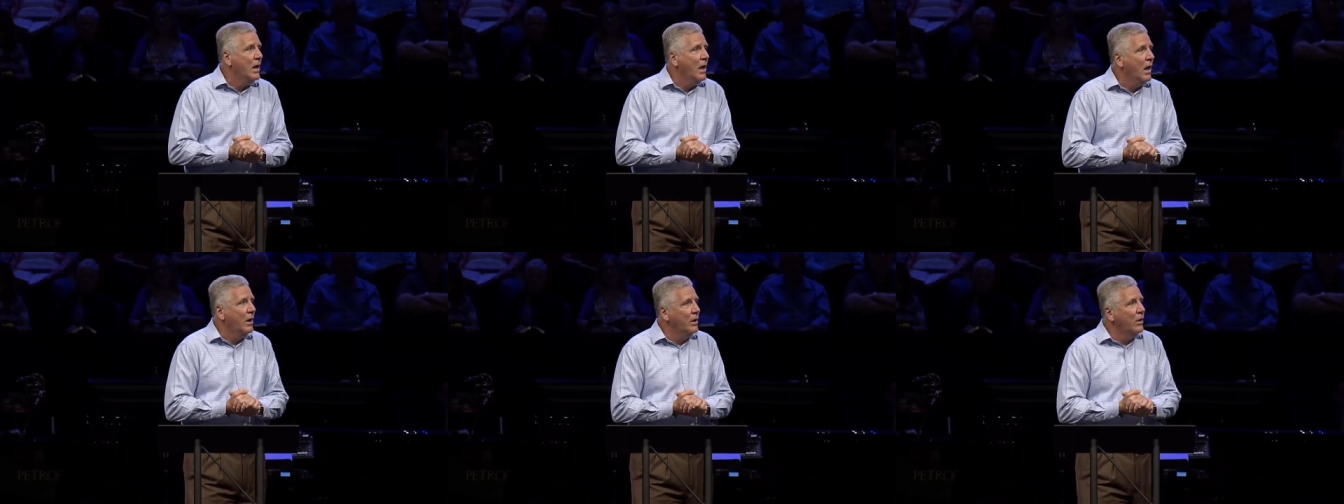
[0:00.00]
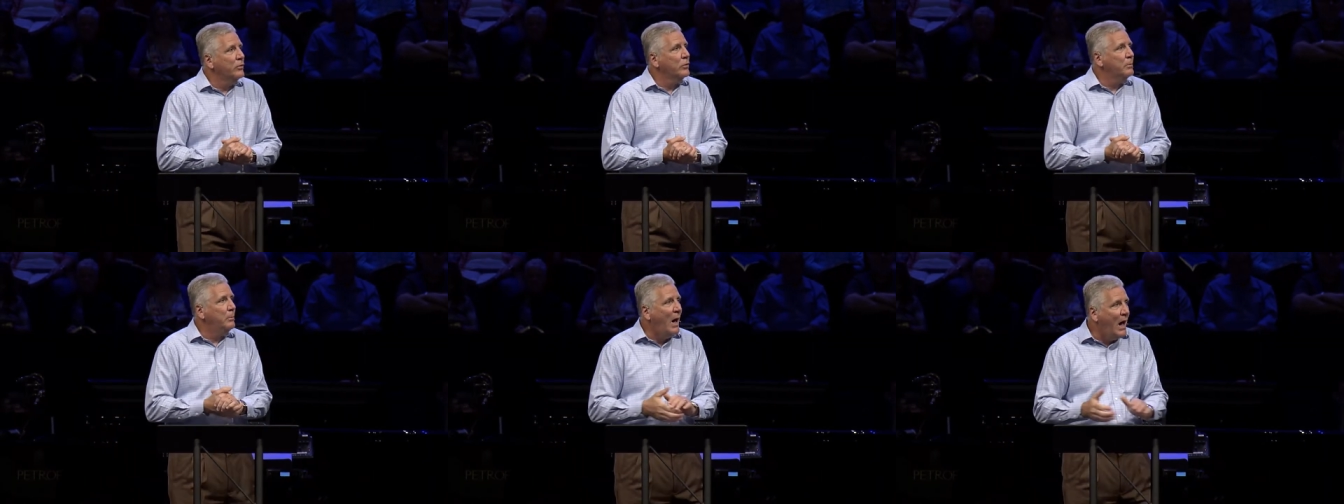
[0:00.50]
another
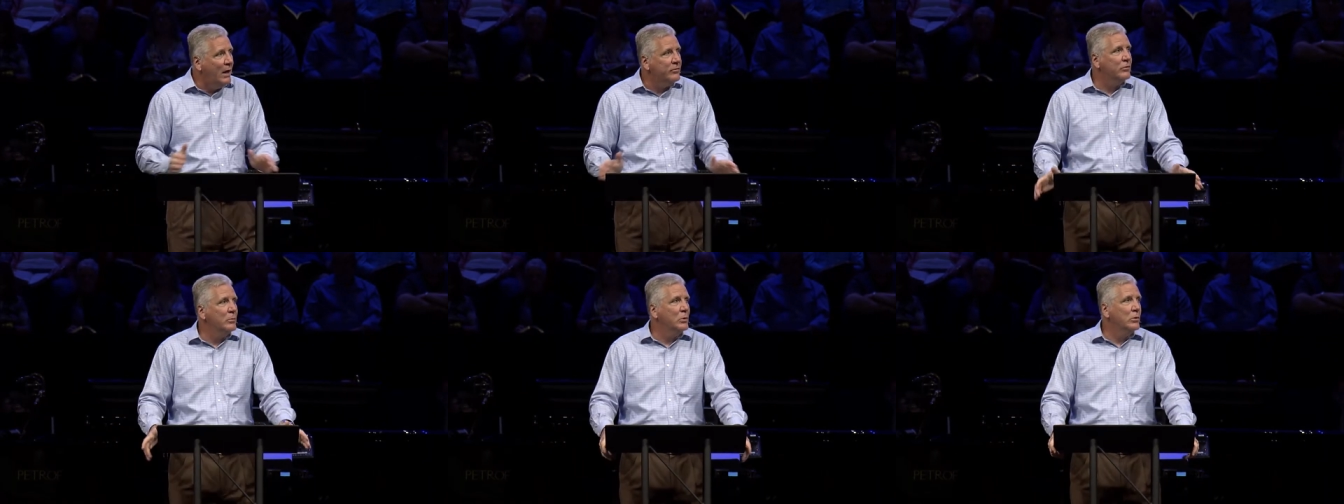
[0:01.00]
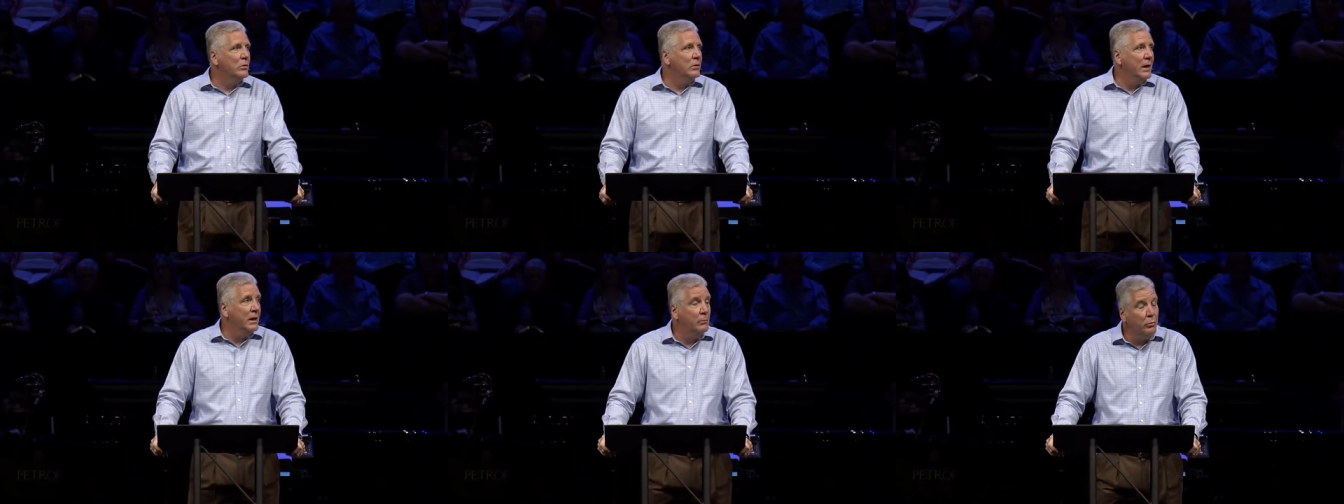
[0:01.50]
possible
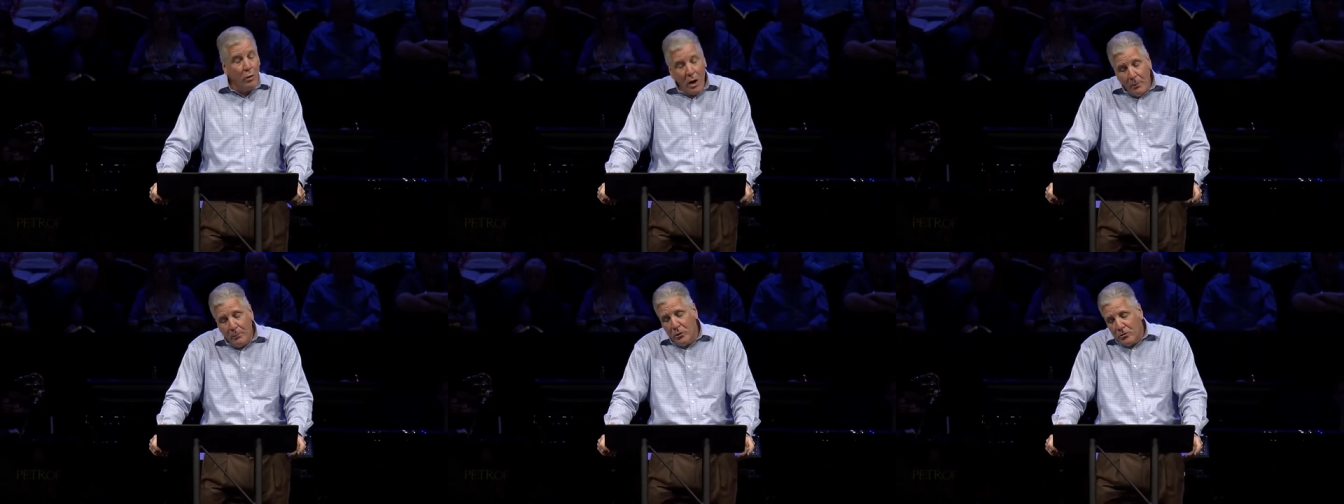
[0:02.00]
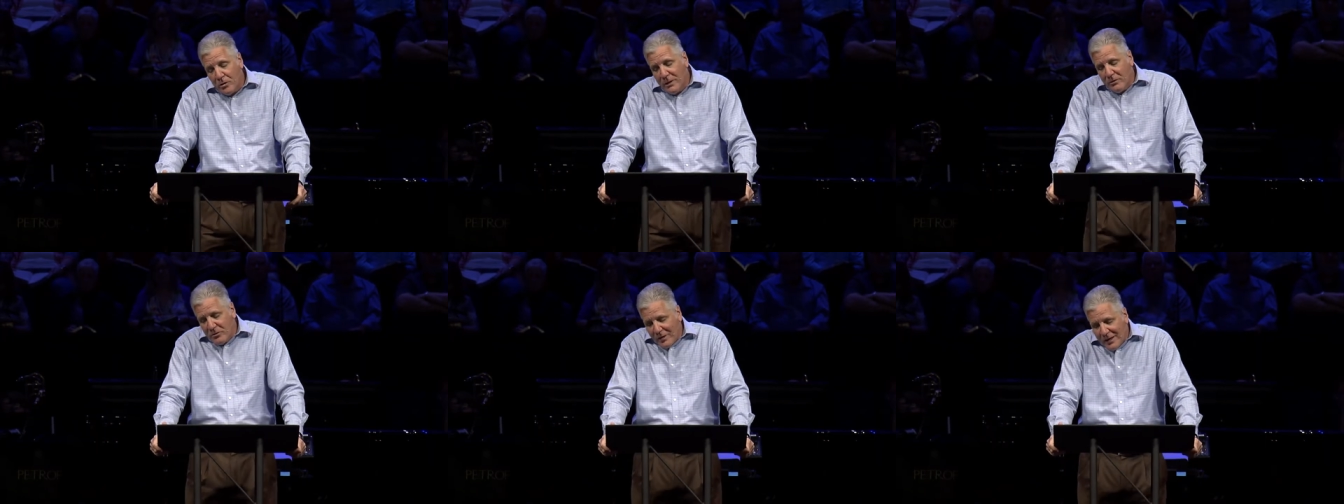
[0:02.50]
and proper
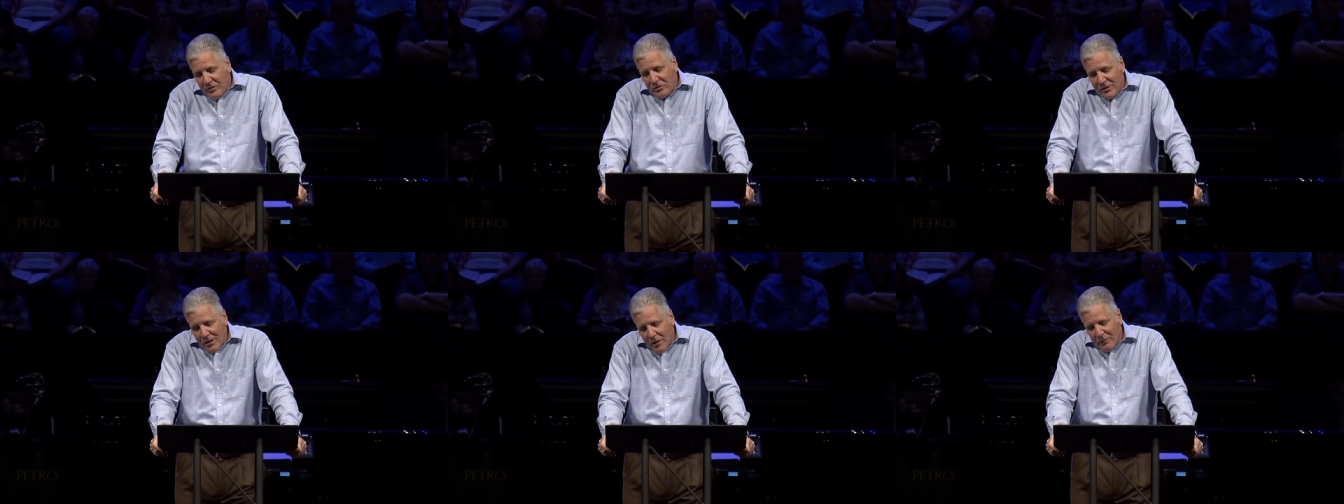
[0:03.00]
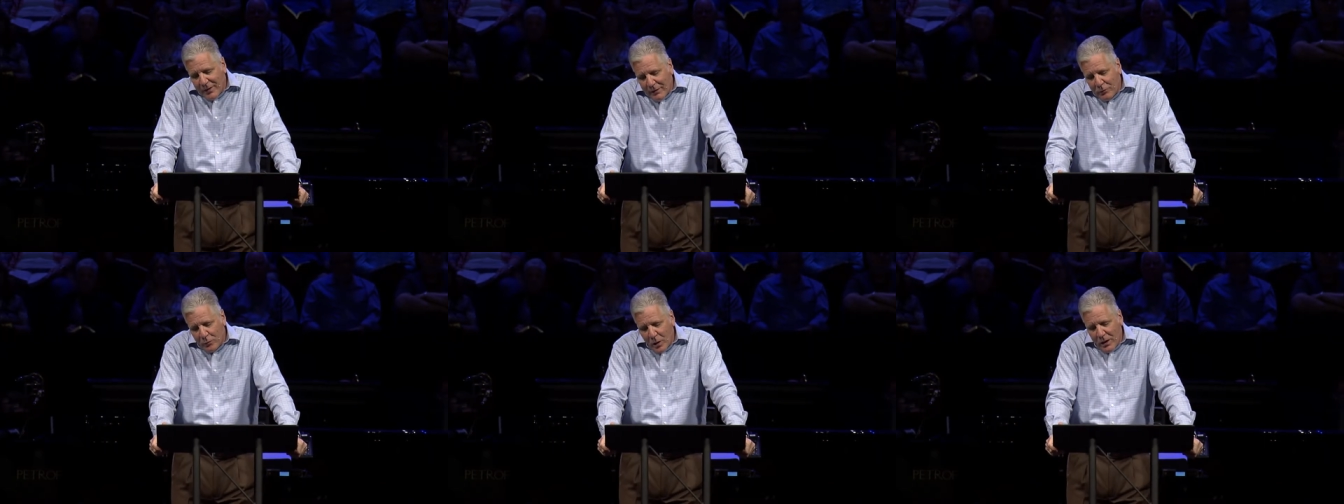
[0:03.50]
translation of that
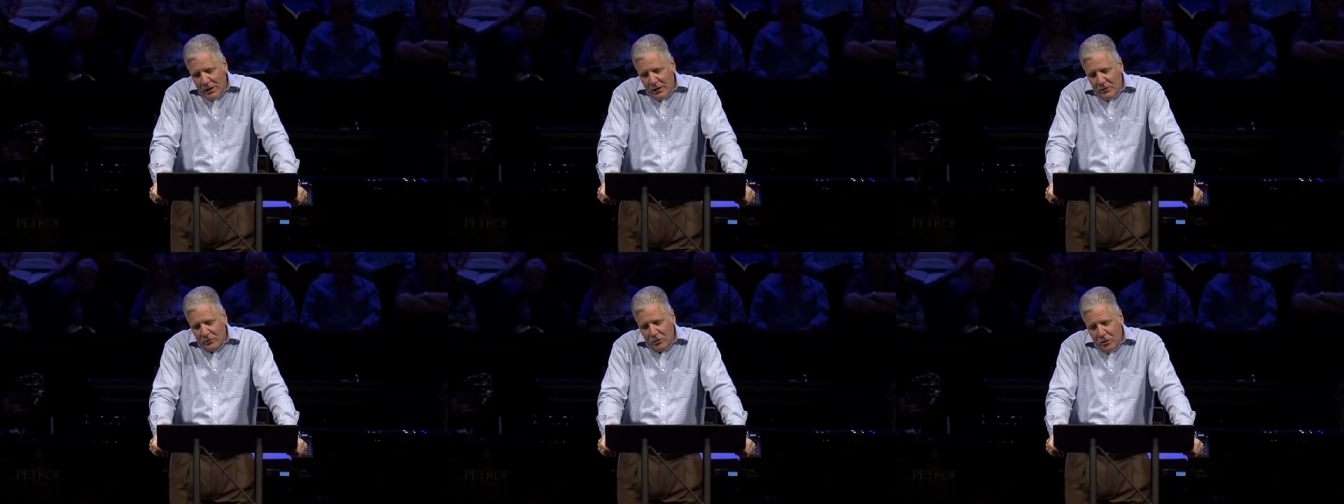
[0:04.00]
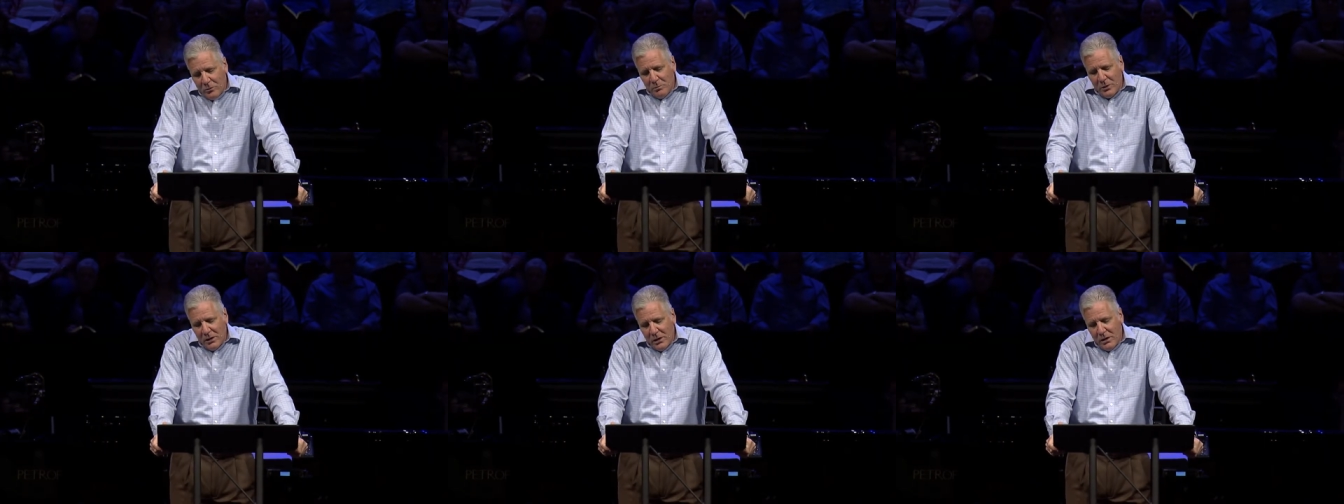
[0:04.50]
phrase could
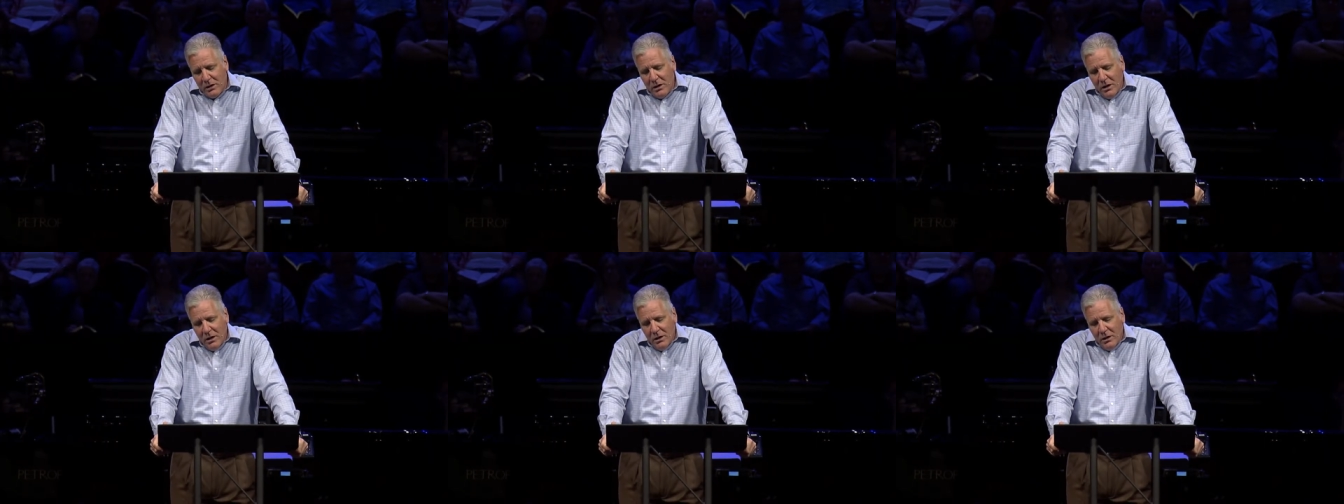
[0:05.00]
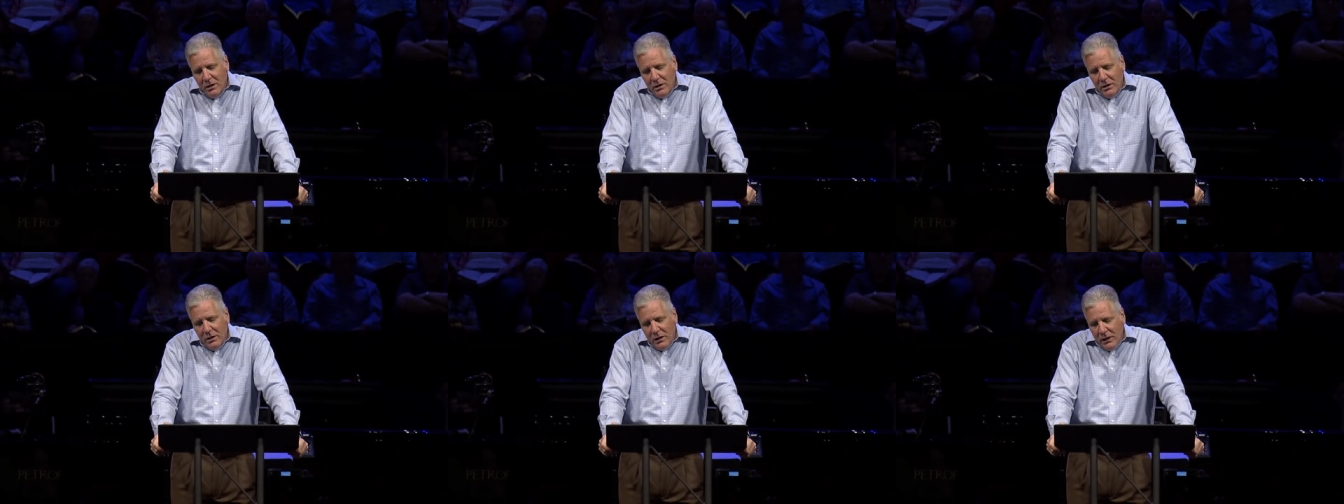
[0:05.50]
be
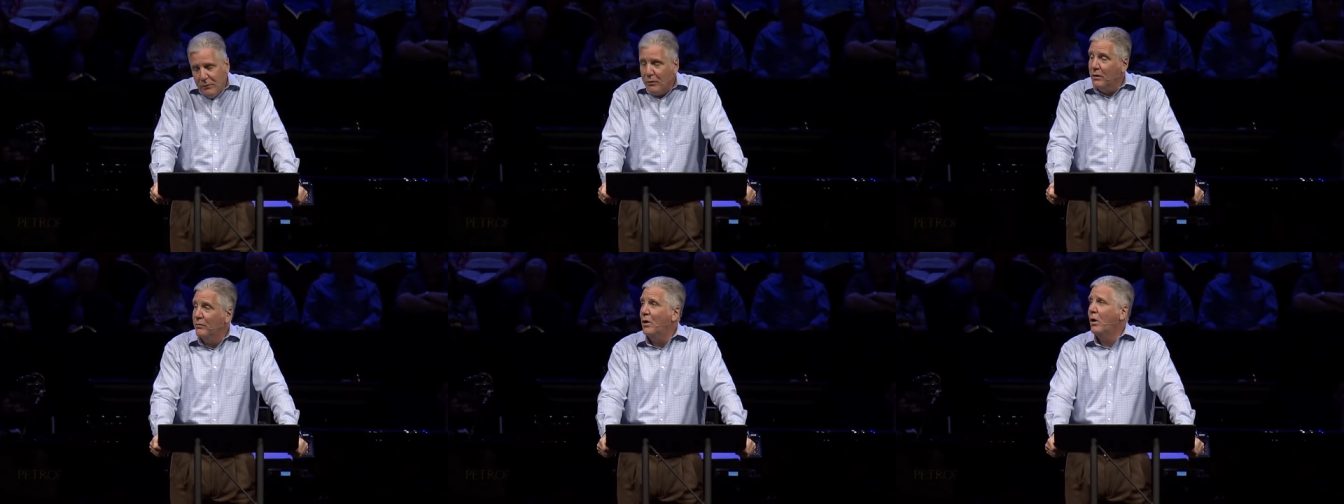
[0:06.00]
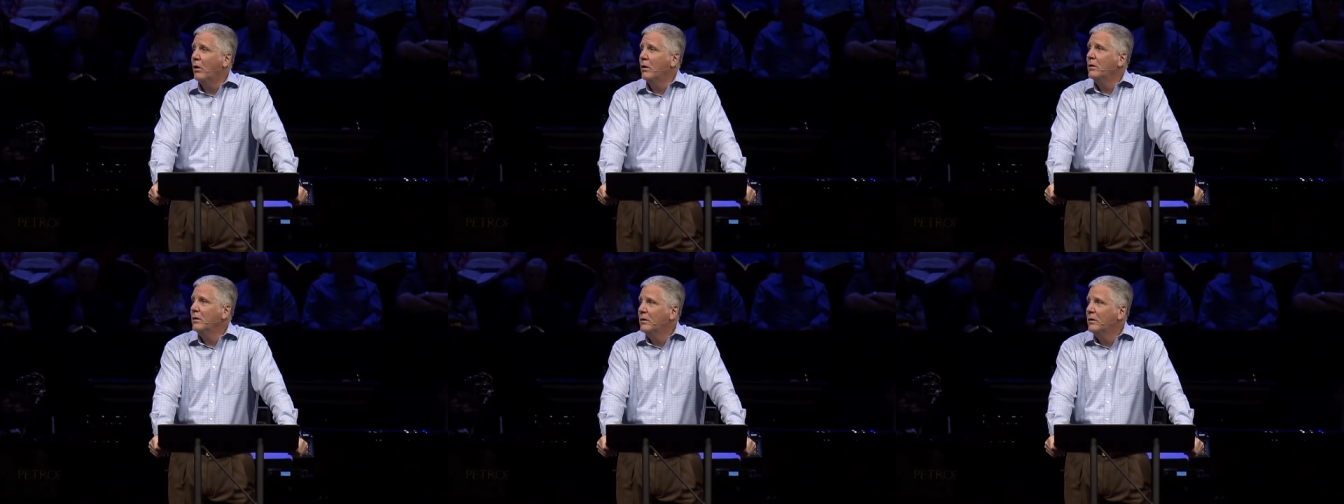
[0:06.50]
evil of the heart.